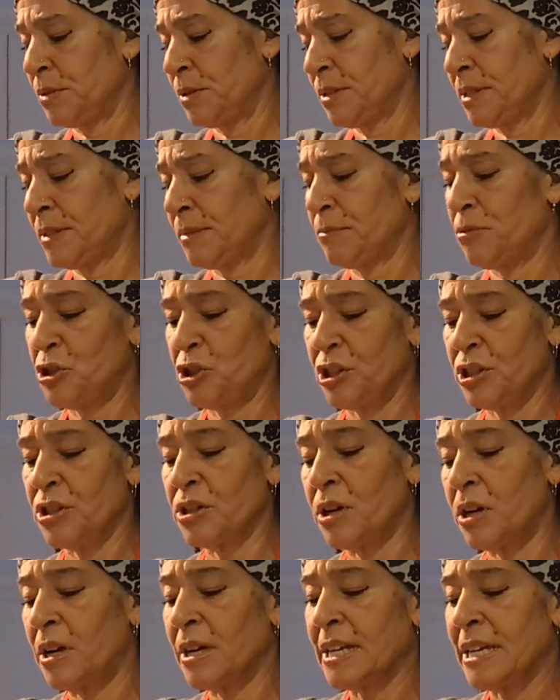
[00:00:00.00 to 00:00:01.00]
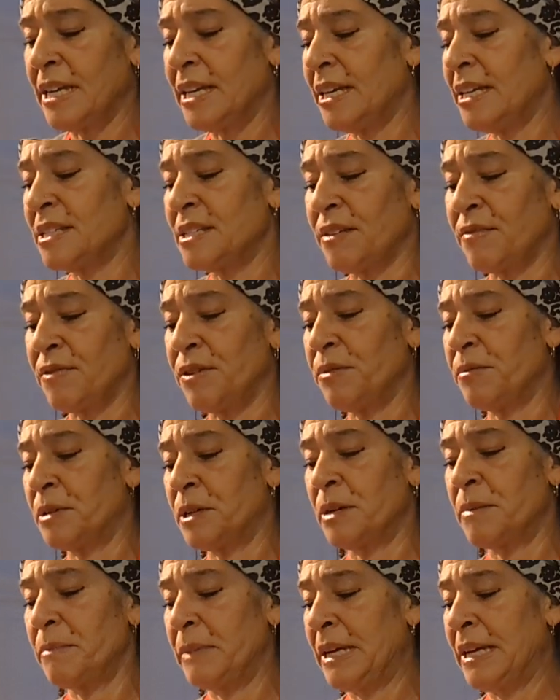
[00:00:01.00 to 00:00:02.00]
or some shiitakes if you
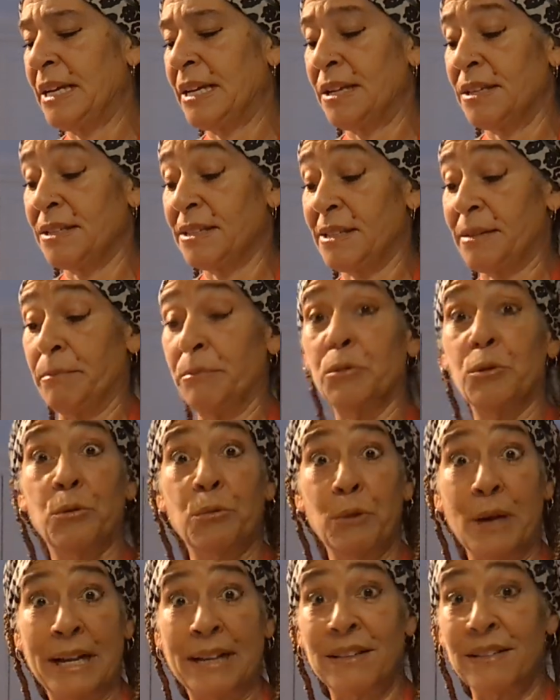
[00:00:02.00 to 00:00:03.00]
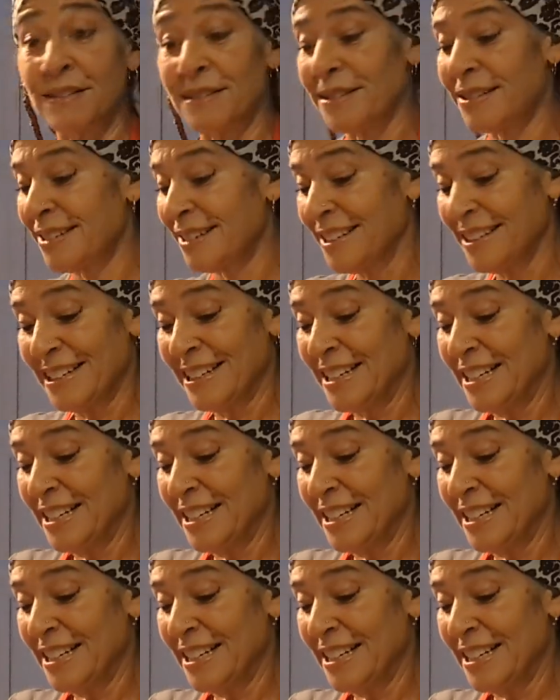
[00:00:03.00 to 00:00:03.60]
want to make it, some morels.